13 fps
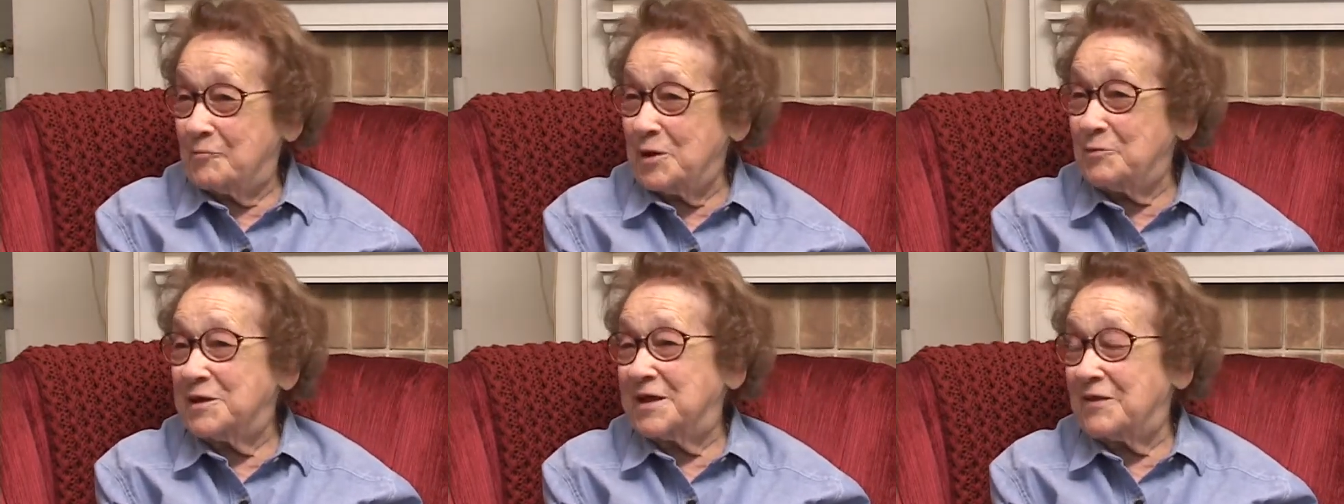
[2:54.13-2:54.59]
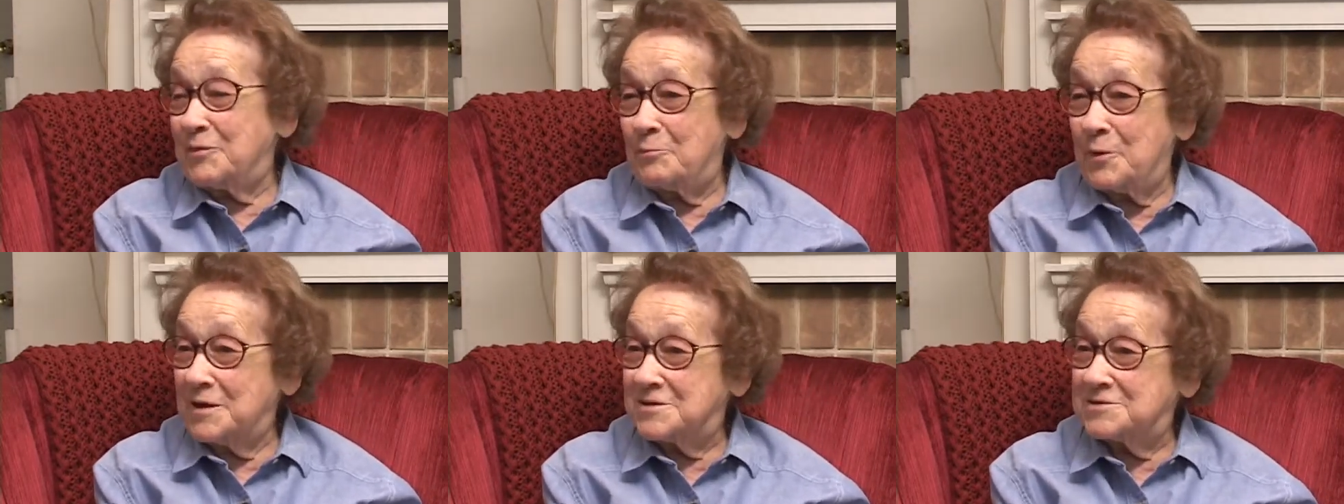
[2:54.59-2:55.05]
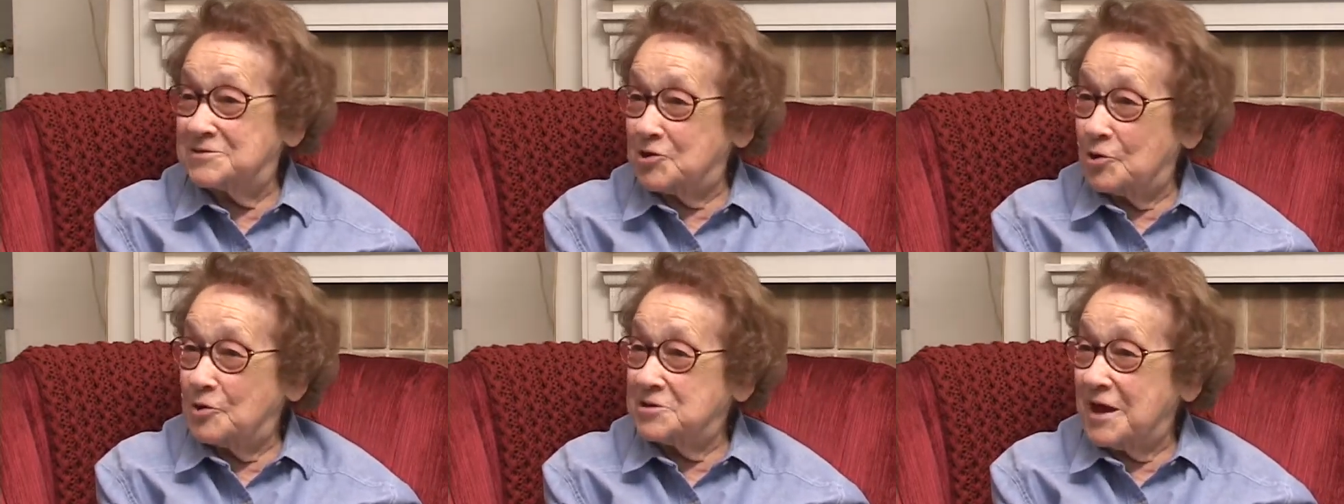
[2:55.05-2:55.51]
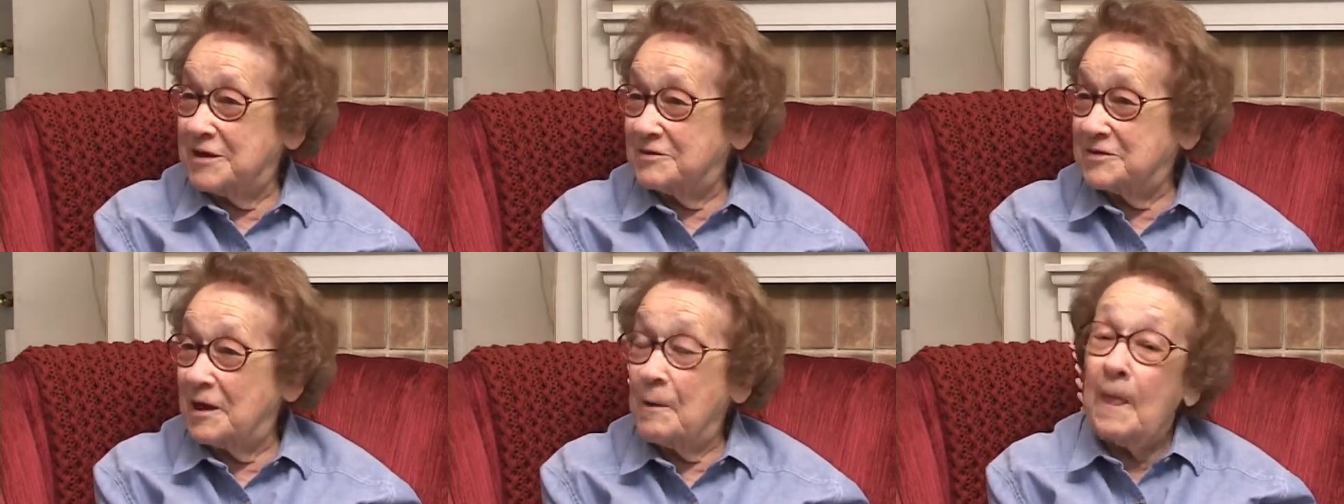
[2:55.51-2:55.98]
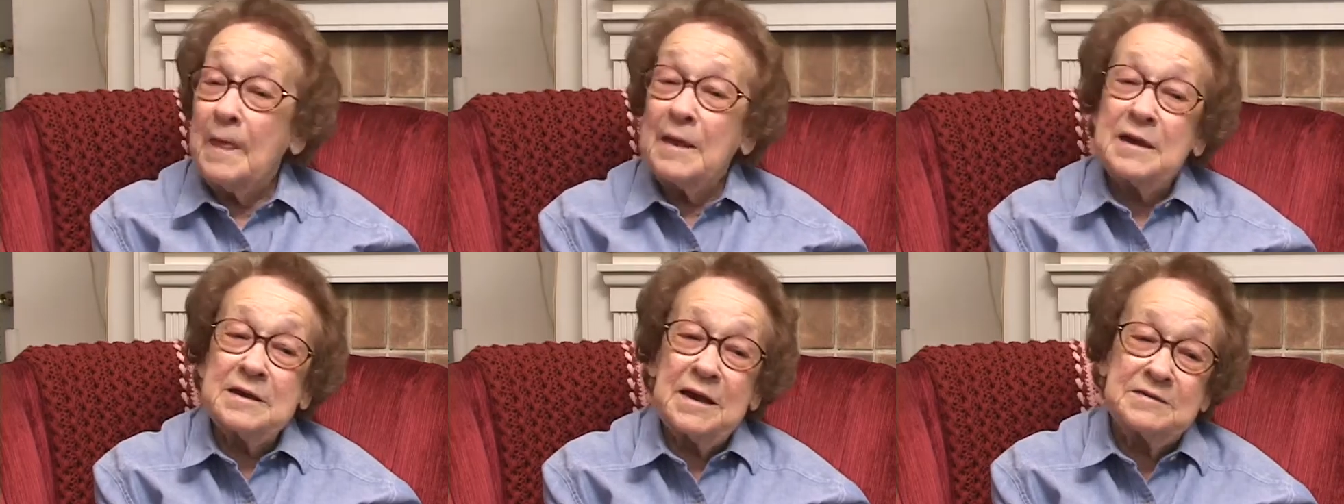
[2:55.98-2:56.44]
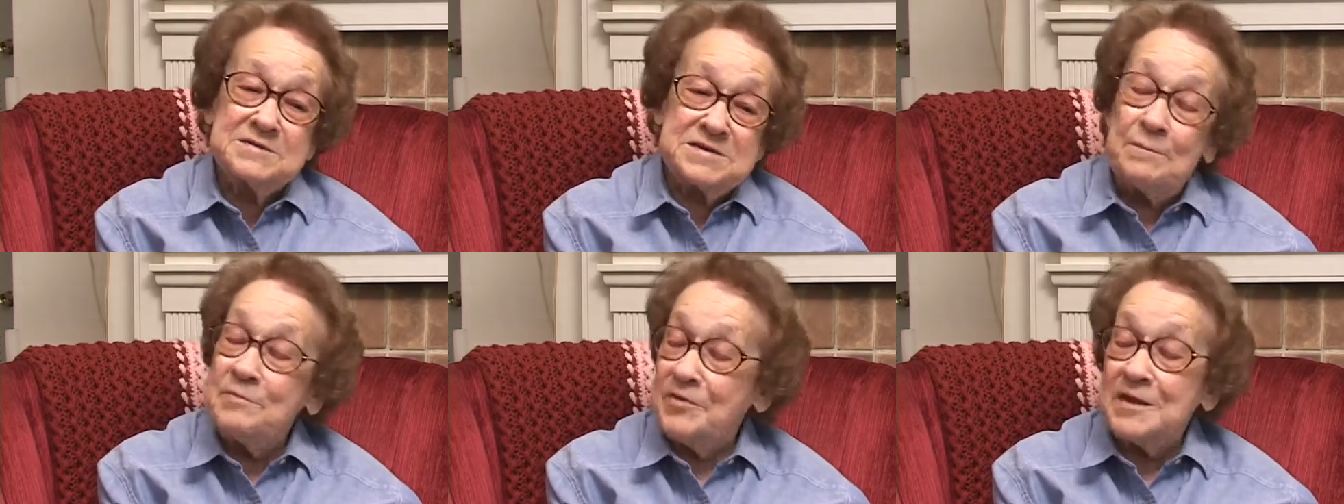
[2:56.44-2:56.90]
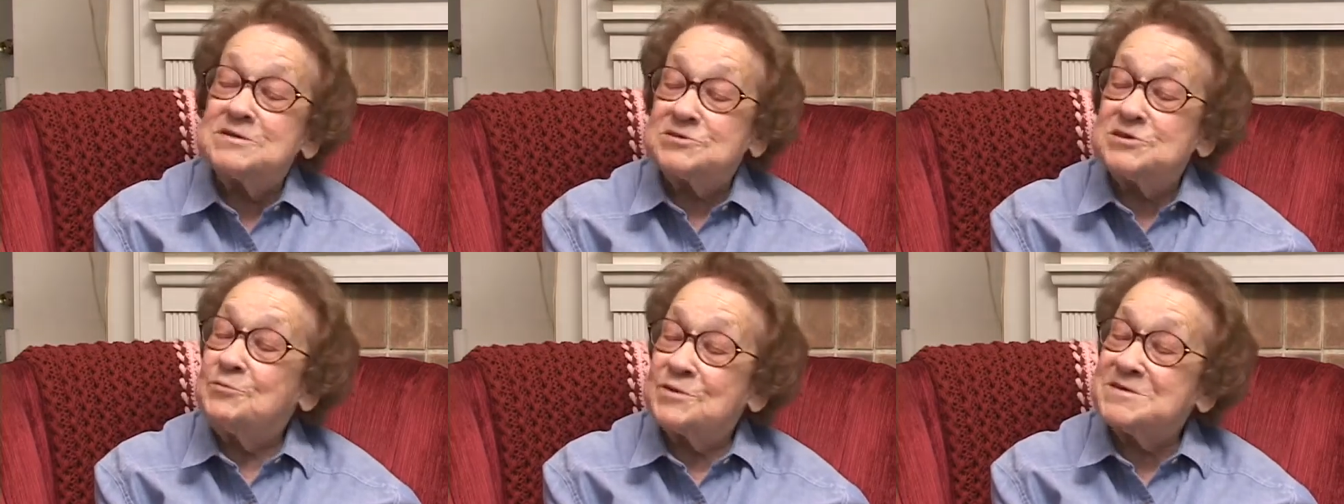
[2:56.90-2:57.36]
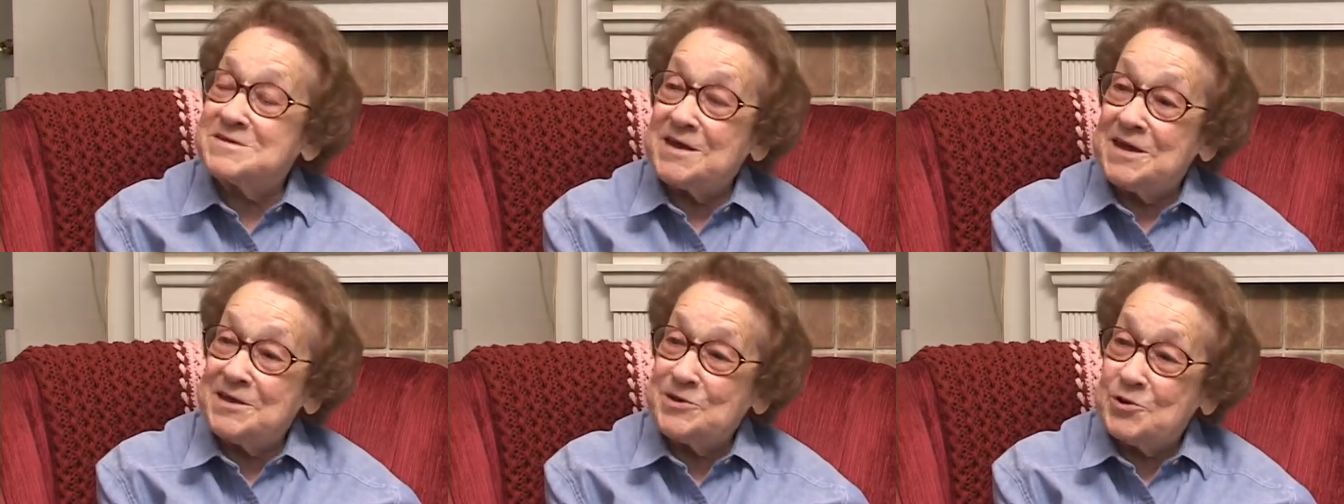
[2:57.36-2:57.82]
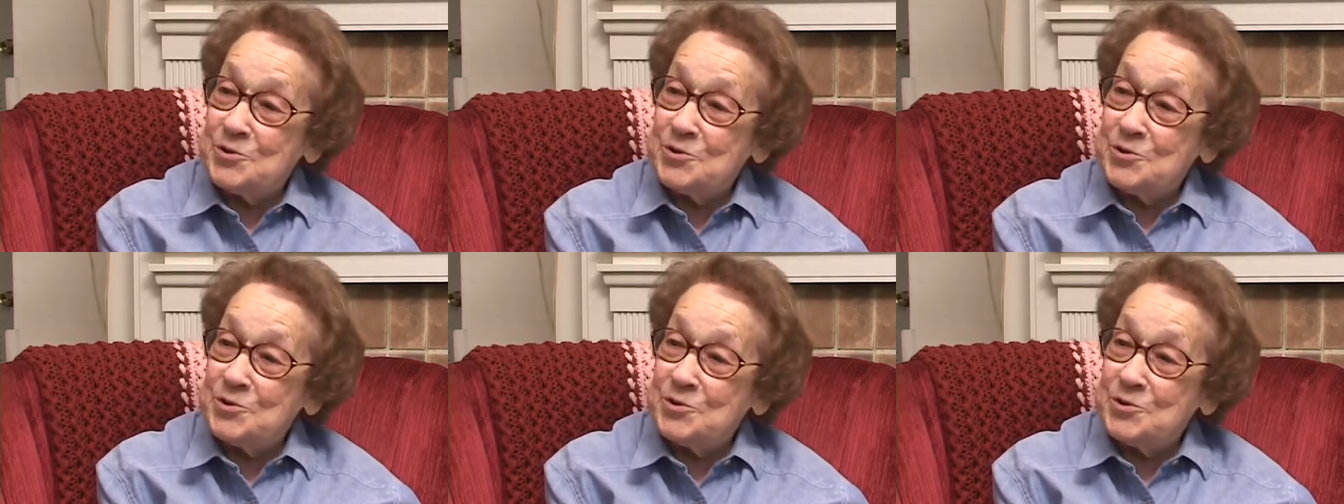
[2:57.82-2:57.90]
We would get the biggest charge out of some things she would say and